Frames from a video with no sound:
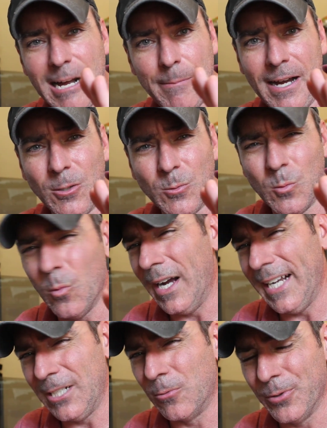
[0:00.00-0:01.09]
about
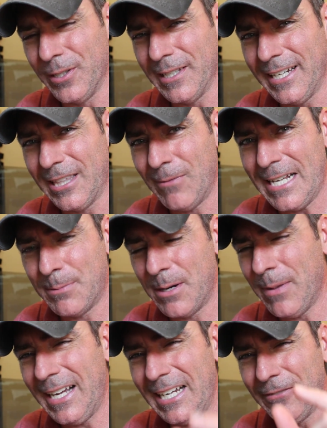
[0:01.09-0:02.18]
why I don't really like the Raspberry Pi.